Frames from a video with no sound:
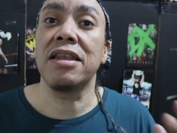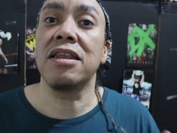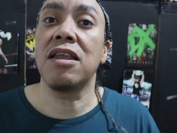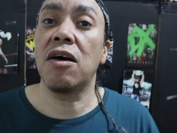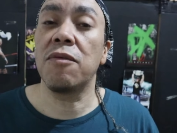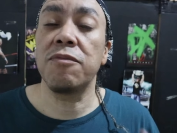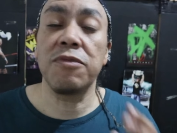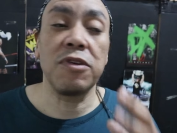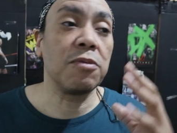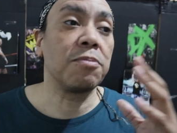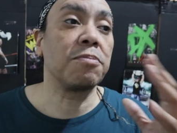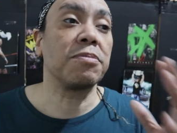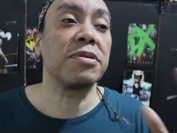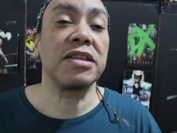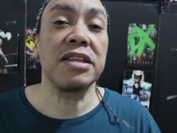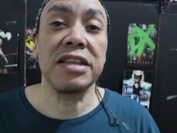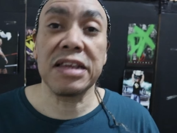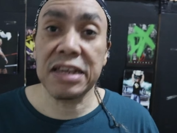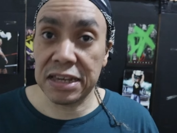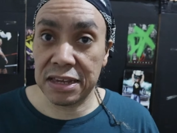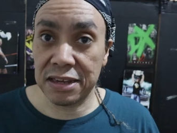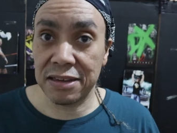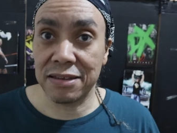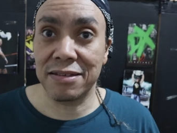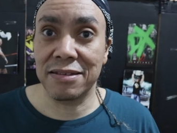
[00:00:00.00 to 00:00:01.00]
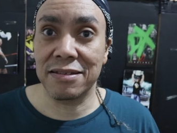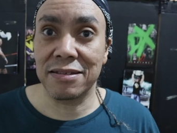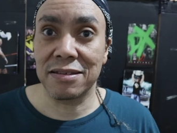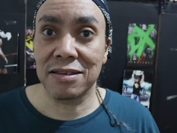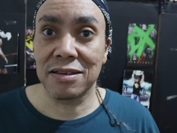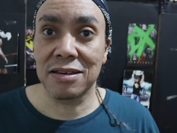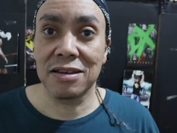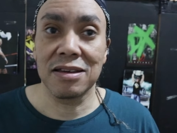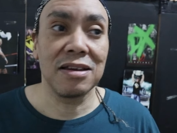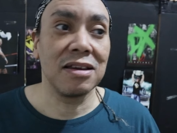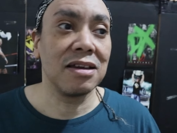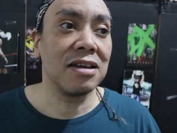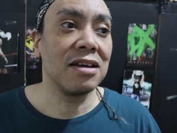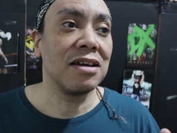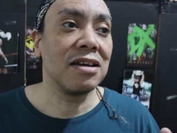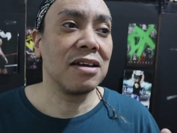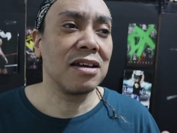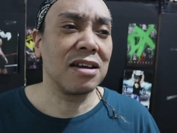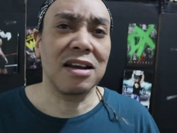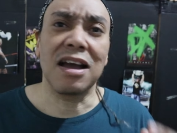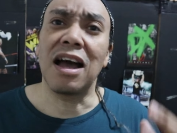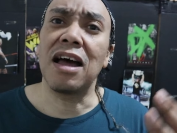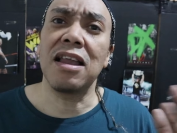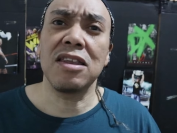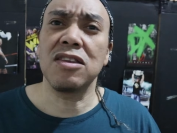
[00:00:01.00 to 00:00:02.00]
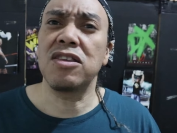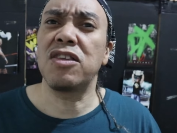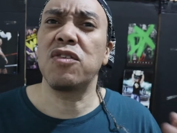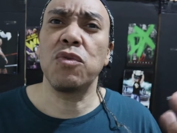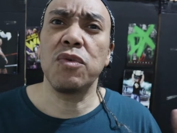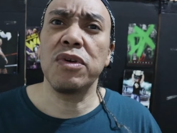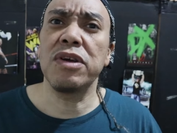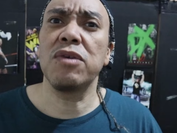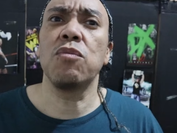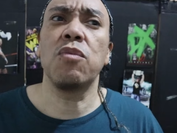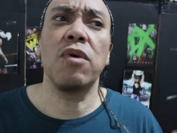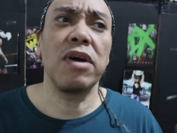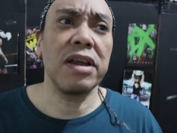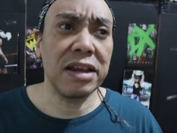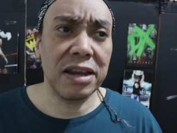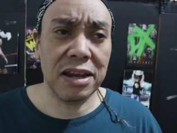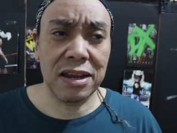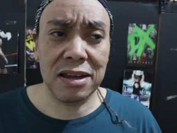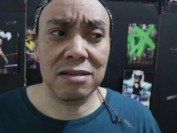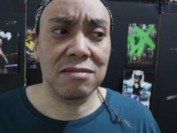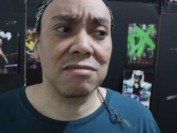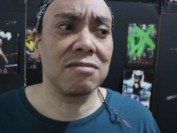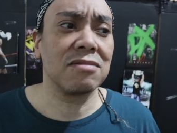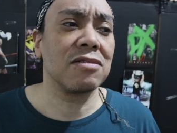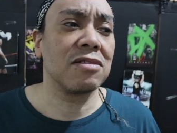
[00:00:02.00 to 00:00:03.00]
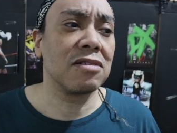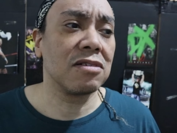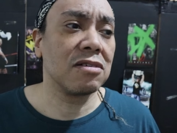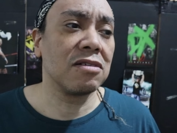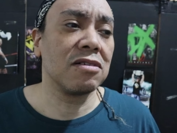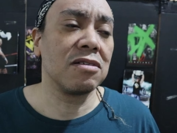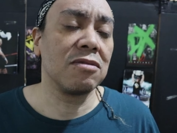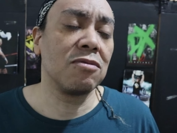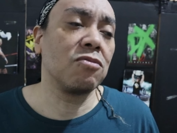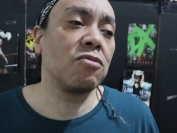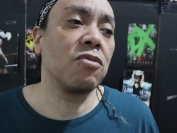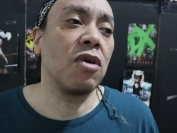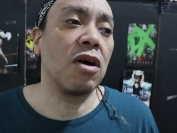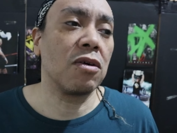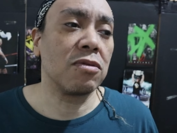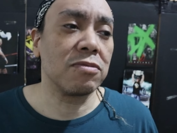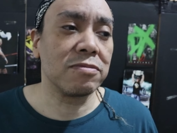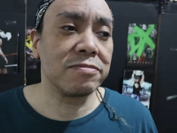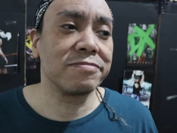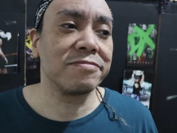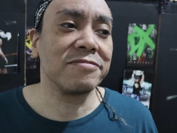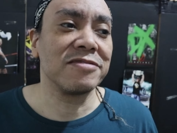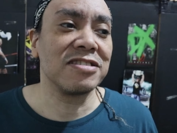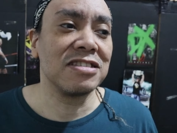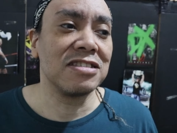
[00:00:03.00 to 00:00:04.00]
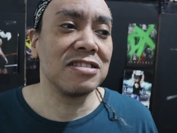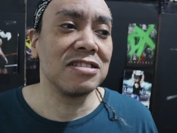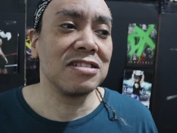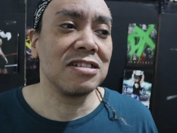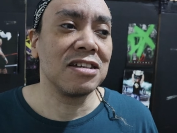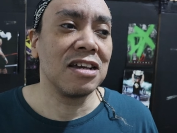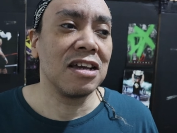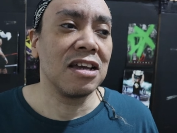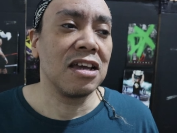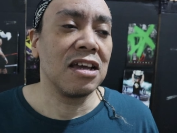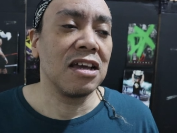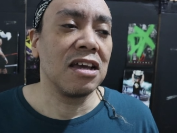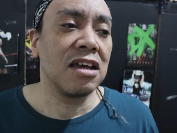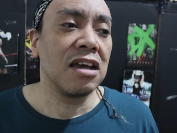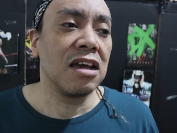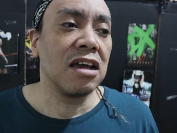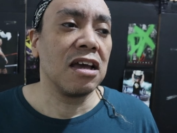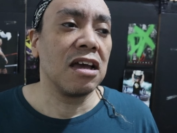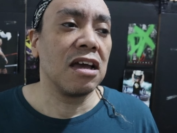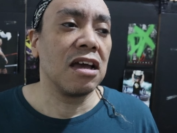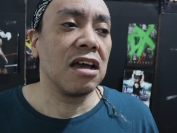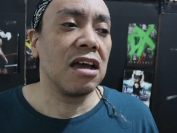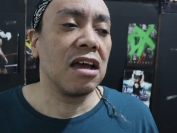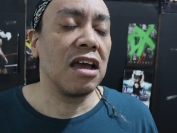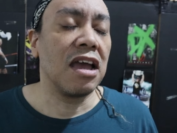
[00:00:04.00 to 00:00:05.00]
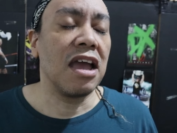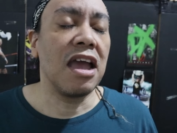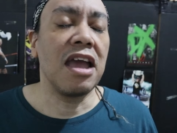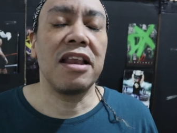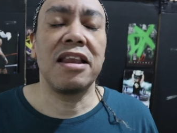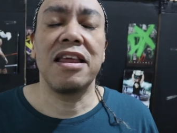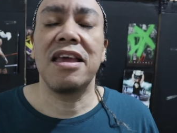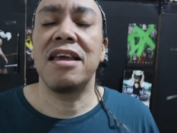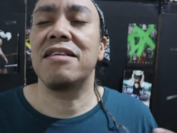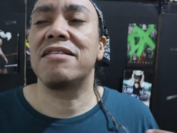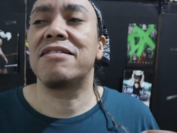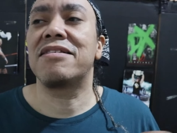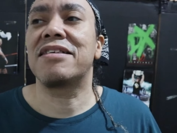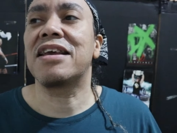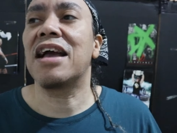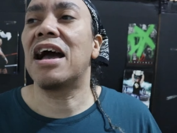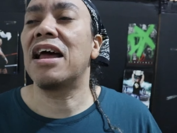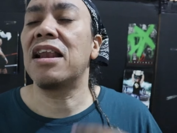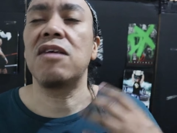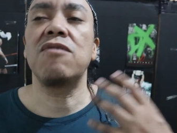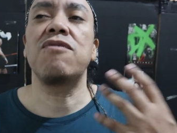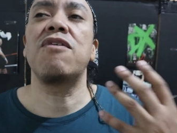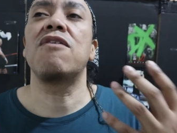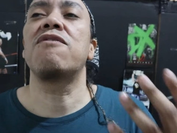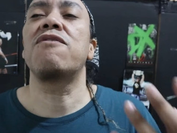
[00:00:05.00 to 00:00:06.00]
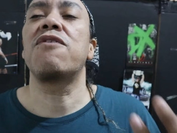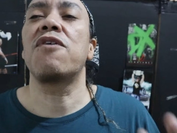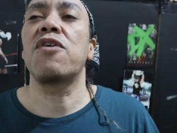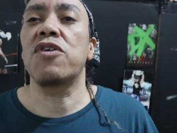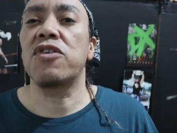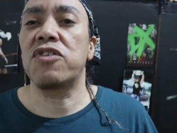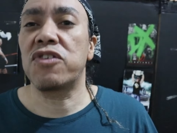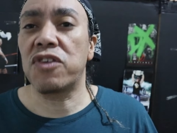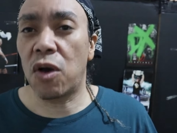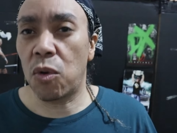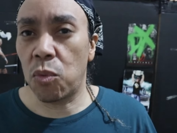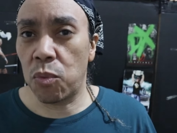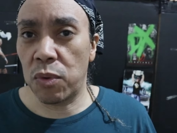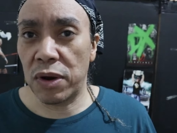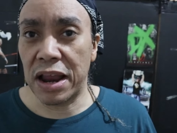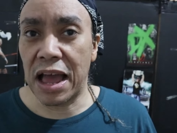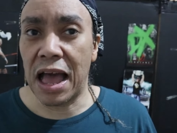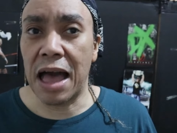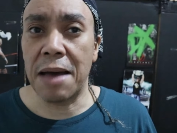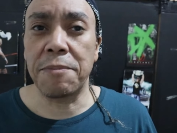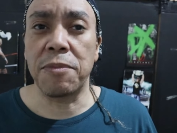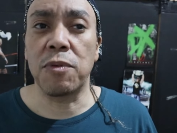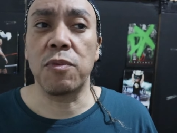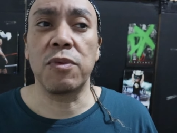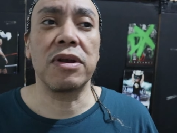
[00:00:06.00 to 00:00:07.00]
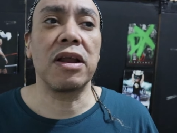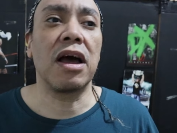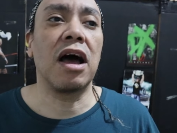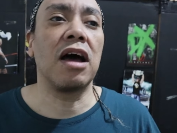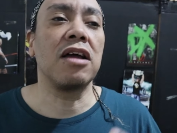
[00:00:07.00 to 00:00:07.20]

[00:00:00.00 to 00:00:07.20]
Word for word: I love you. Please. Kind of doing what, well, it, it's kind of reverse of what happened with